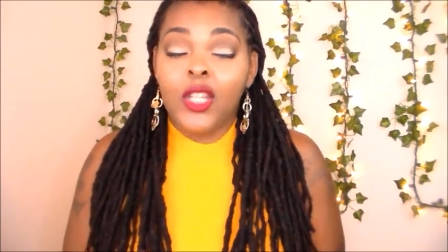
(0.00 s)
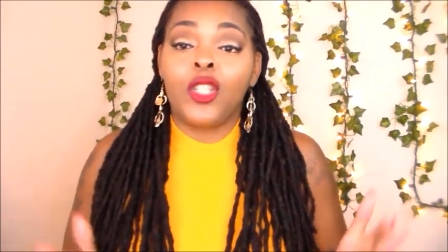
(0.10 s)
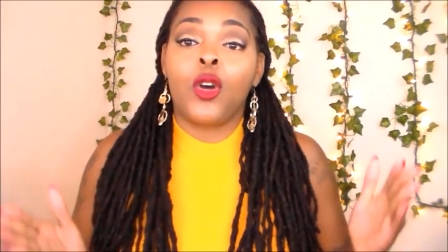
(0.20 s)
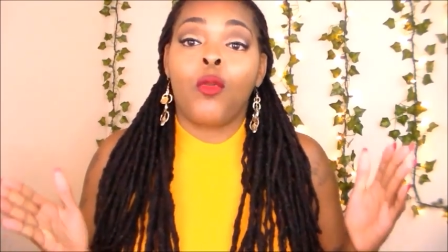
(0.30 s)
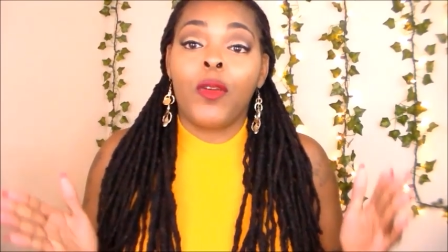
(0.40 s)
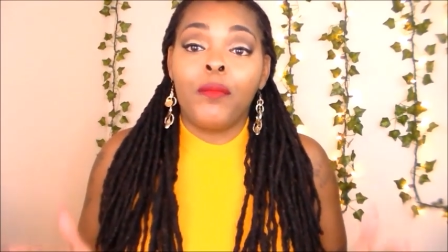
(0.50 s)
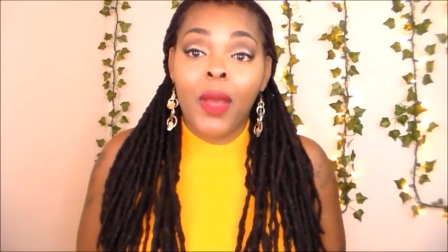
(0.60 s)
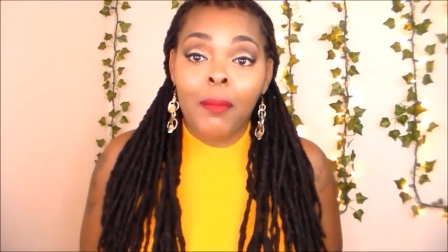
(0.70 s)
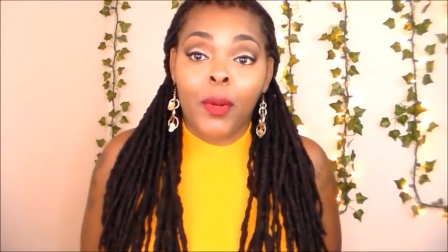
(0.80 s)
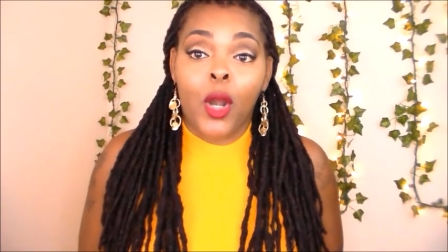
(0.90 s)
So
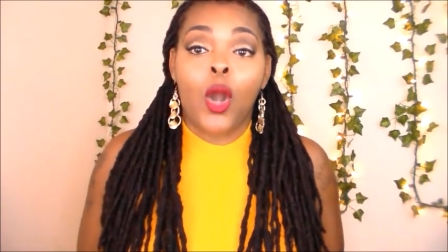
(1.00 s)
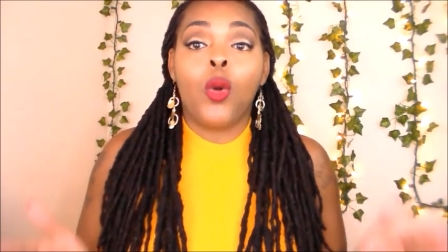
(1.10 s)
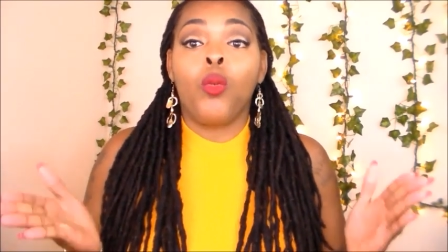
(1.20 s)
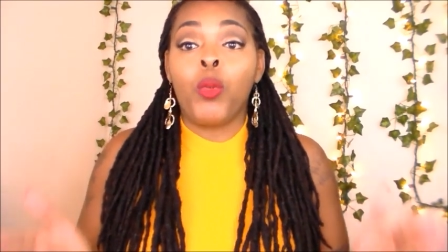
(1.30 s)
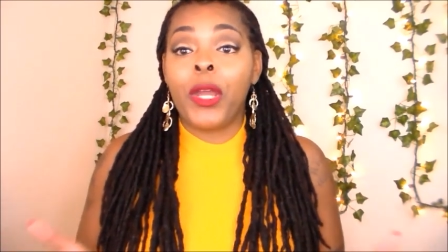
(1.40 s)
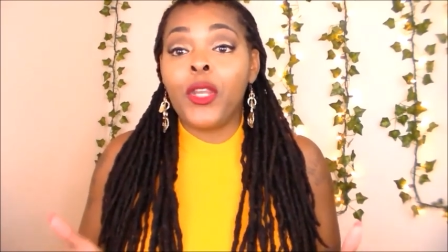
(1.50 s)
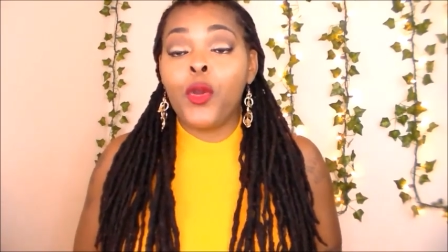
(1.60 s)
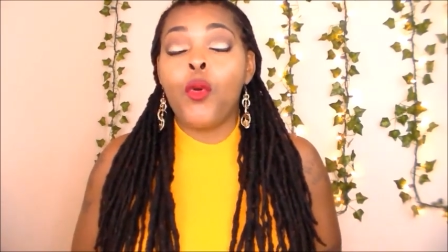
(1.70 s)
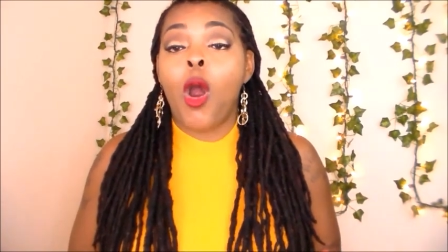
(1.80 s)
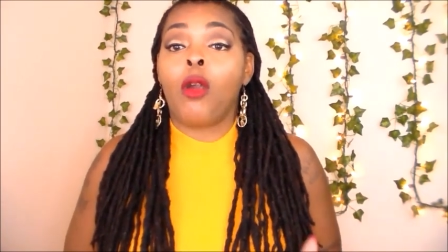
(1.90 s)
remember, when
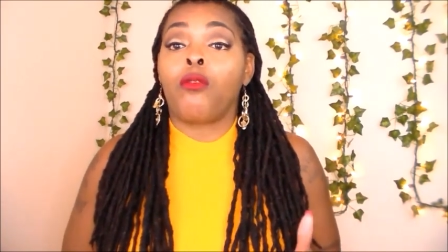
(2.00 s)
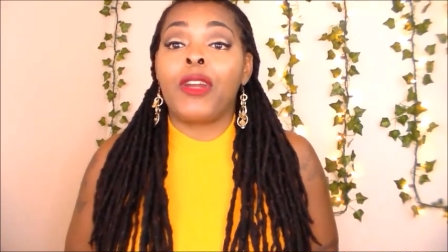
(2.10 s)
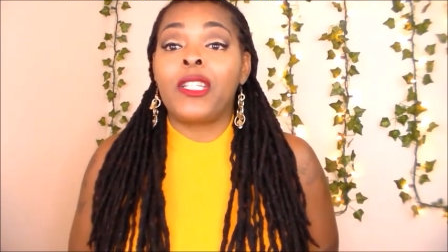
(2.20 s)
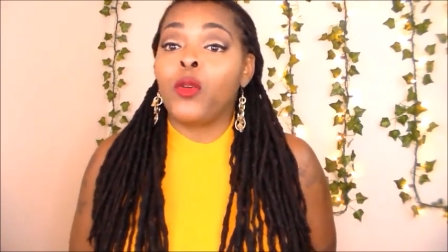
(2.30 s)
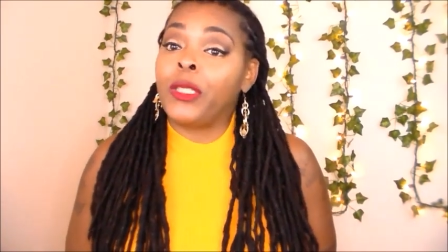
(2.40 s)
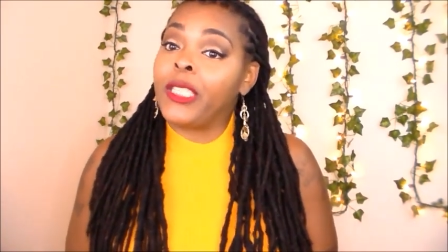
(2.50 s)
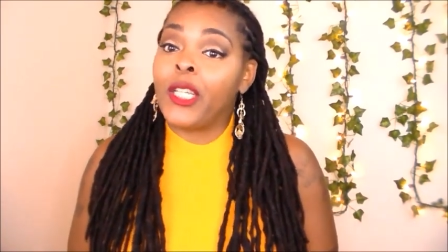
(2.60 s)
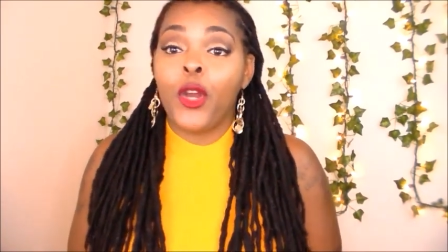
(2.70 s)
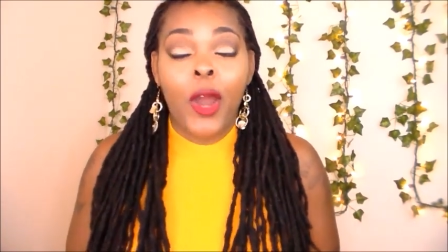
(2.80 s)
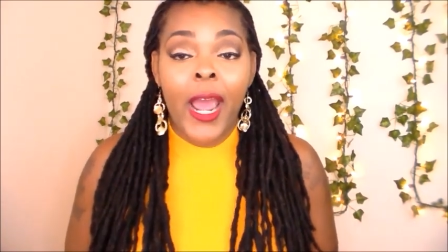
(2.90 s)
you are
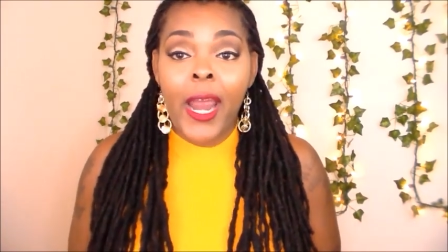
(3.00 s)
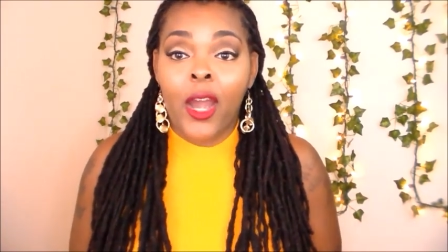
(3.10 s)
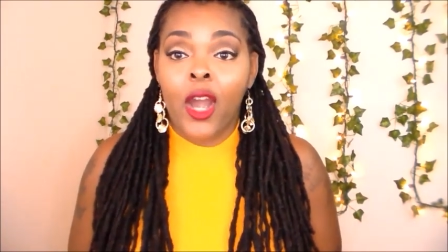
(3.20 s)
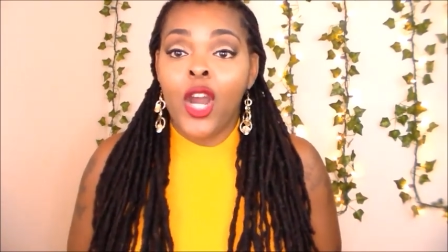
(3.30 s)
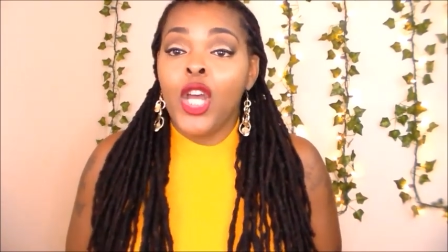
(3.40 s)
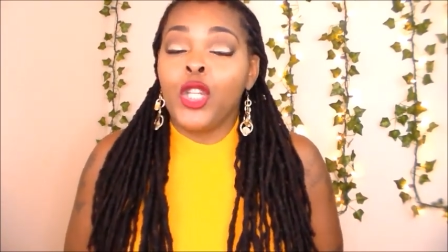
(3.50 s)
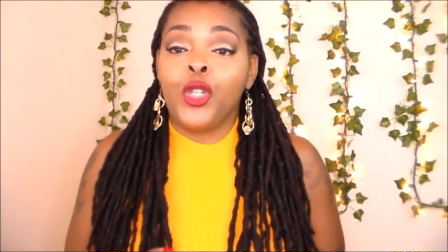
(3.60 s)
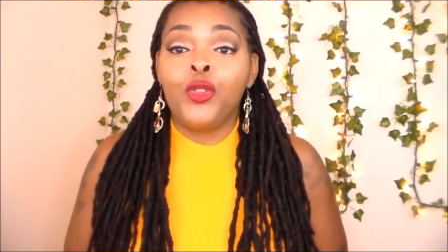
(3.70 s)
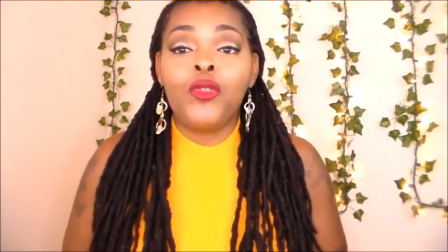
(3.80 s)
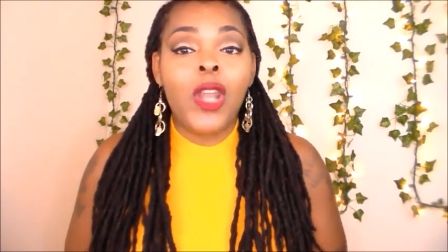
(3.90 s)
retwisting your hair,
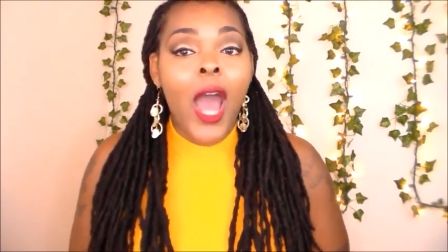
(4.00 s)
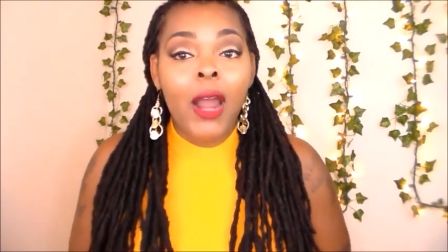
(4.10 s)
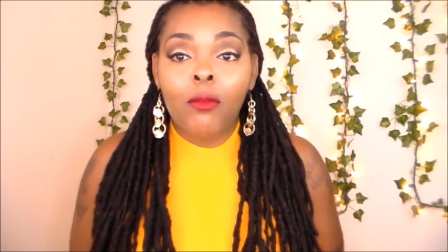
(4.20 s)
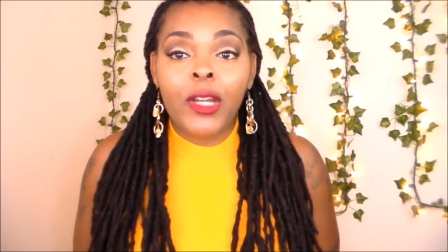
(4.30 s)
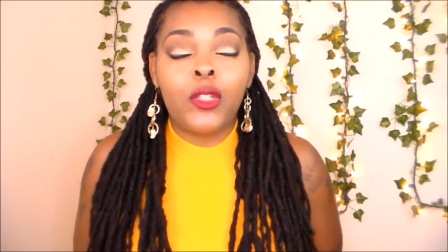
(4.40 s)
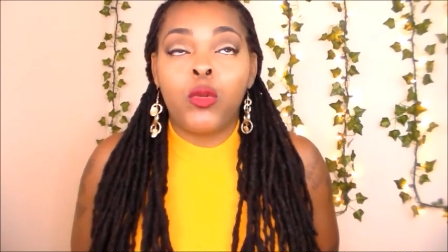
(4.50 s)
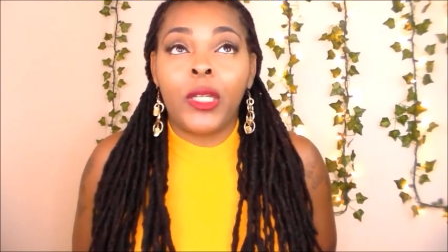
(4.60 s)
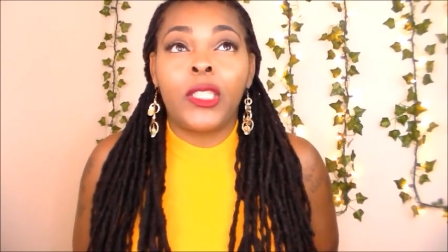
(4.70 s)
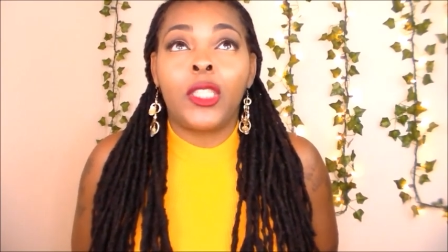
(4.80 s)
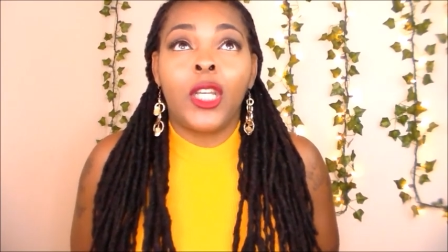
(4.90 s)
do not
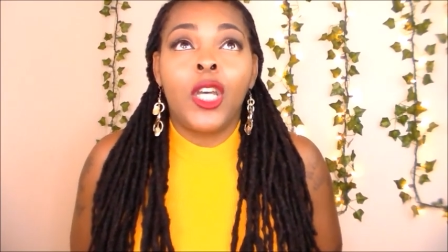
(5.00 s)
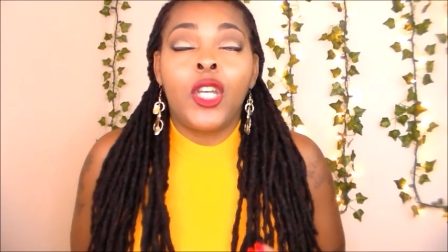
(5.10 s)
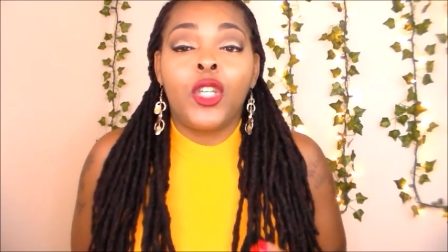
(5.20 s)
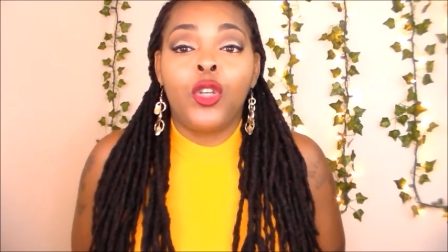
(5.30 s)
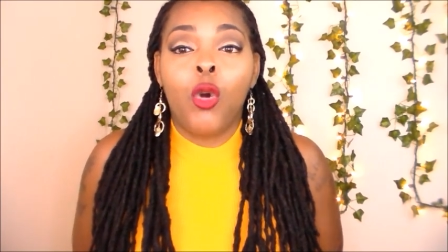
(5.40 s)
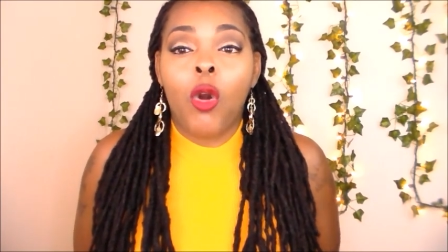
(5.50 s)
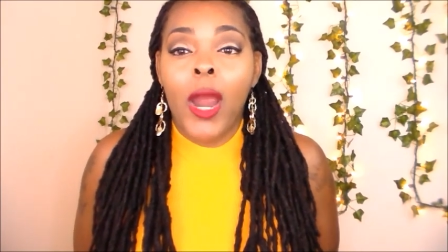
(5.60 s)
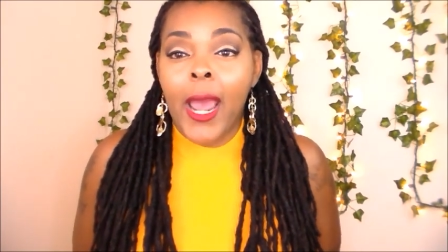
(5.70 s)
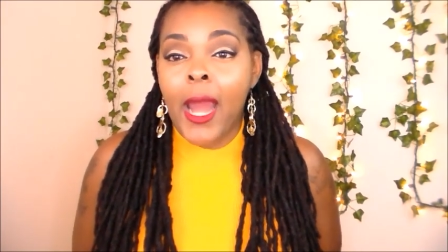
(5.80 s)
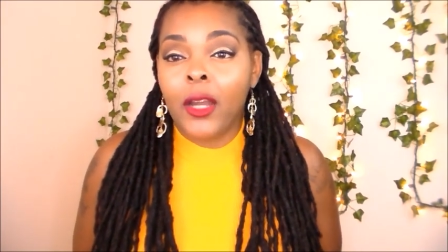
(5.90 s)
retwist your
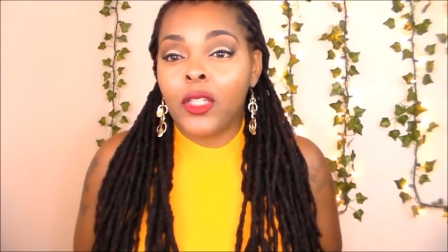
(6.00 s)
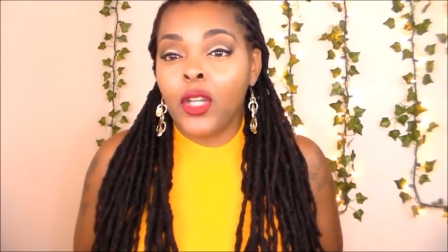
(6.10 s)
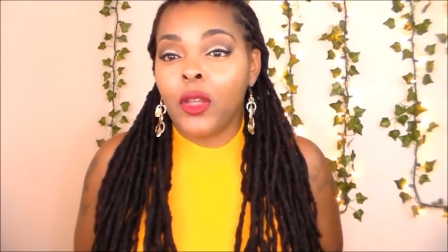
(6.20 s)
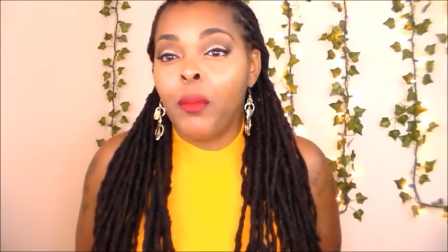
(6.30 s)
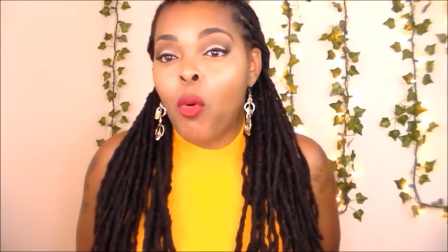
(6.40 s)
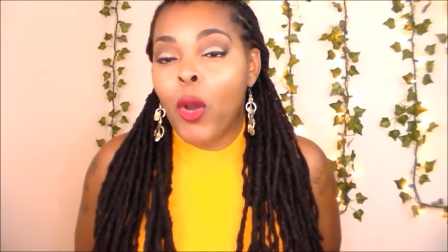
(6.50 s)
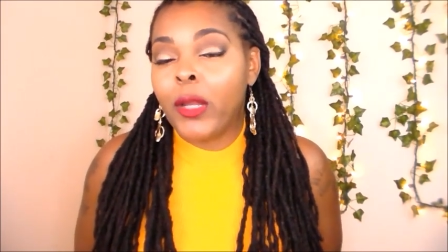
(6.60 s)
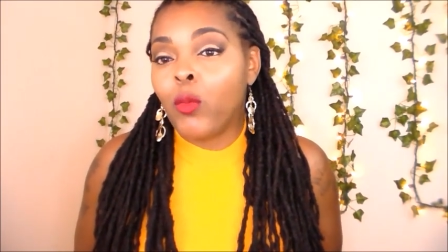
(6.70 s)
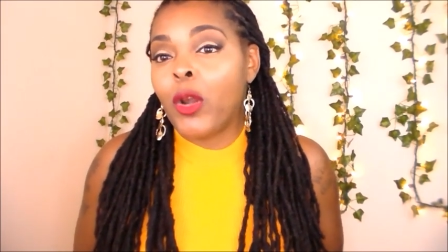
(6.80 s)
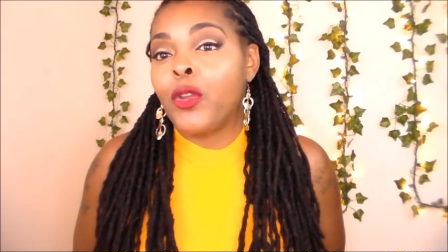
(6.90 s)
hair to the
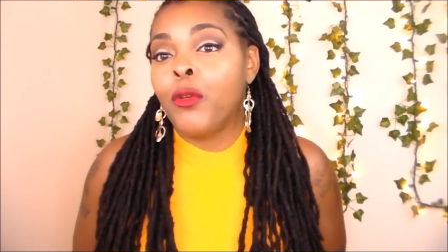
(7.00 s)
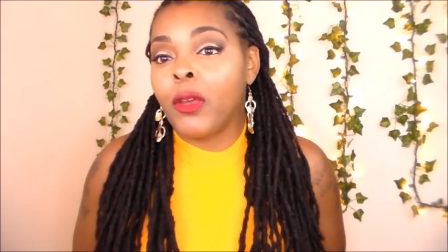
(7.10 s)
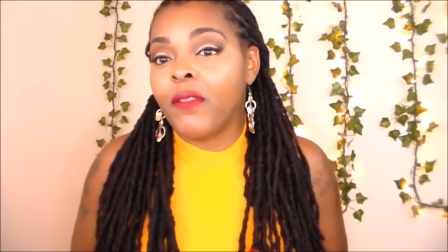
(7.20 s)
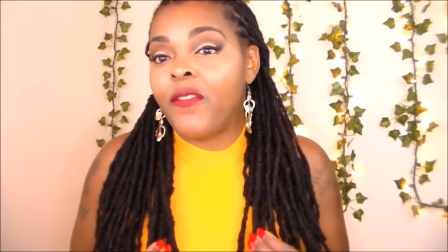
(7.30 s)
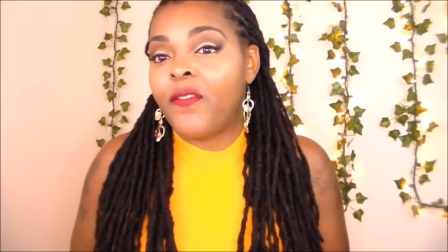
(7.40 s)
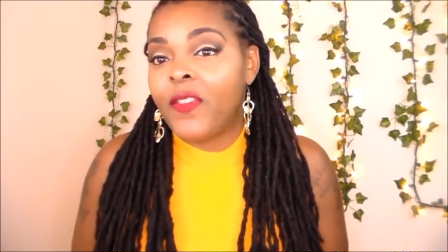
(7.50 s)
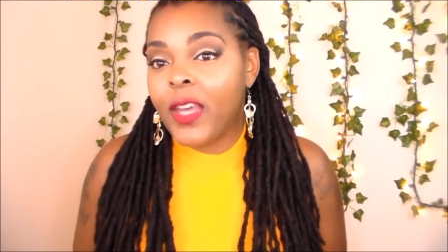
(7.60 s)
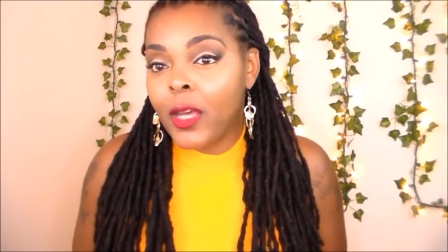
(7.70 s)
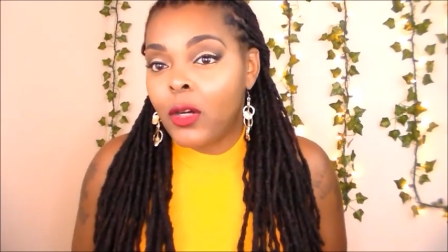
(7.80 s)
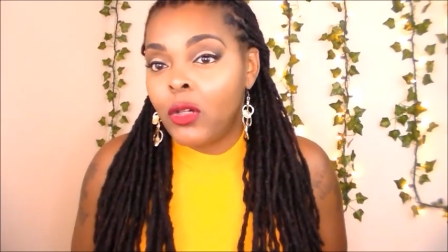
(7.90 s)
point where you can
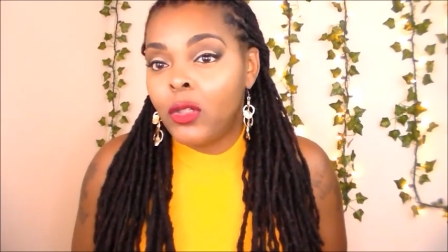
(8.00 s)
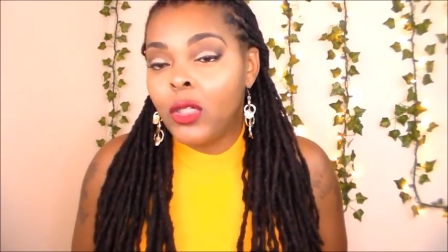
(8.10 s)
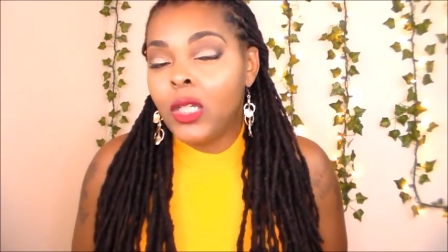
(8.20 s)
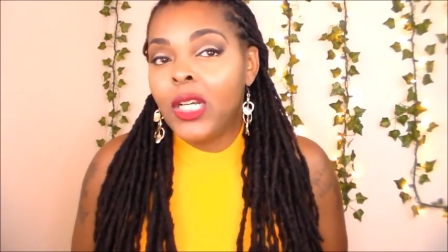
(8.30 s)
feel